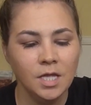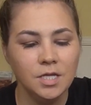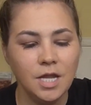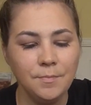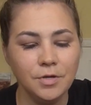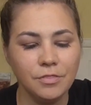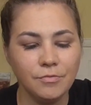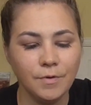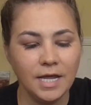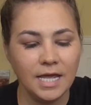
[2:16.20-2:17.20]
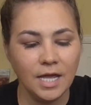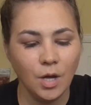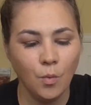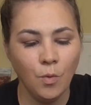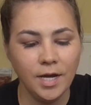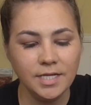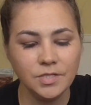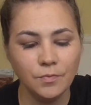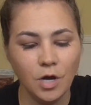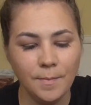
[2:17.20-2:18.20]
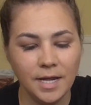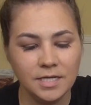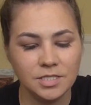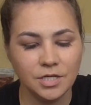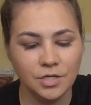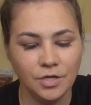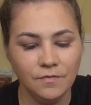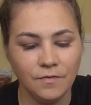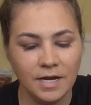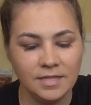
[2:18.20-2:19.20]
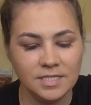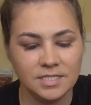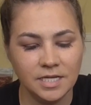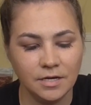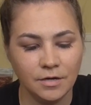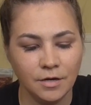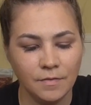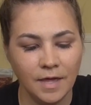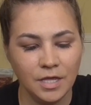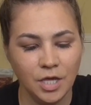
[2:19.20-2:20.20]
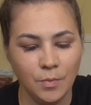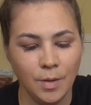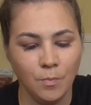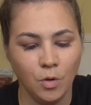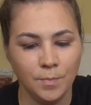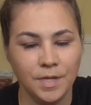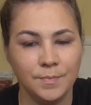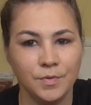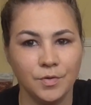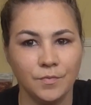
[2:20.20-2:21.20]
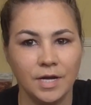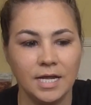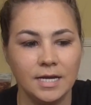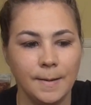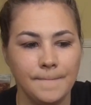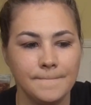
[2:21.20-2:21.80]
Number 3, what is a romance you've read this year that you want more people to read?